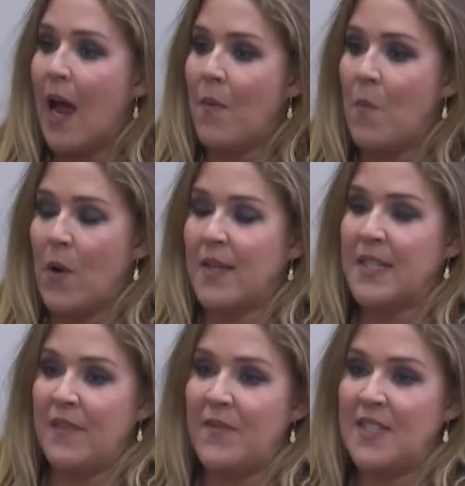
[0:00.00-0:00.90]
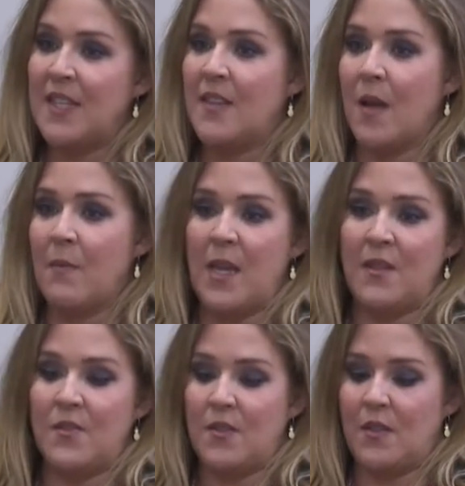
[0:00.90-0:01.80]
And when I say visit, that
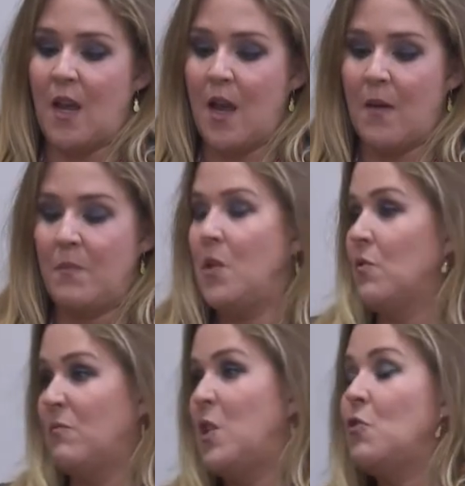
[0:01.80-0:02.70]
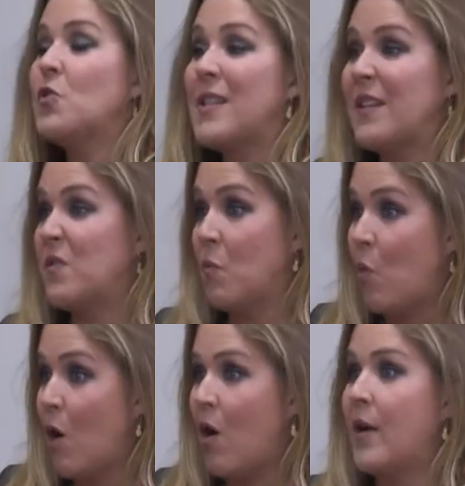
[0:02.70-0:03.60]
means you're not allowed to
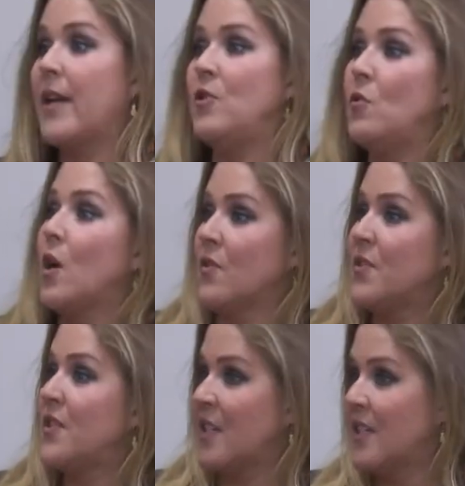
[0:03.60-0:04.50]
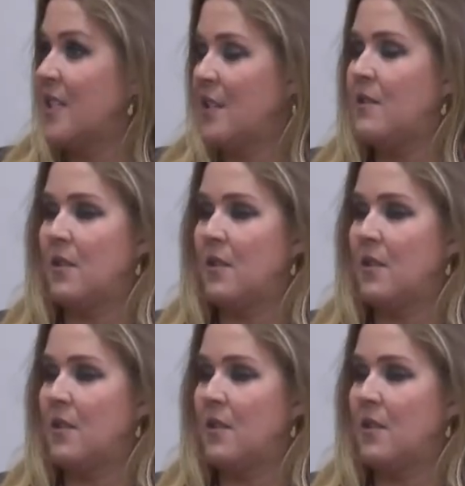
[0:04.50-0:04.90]
work and you can't study.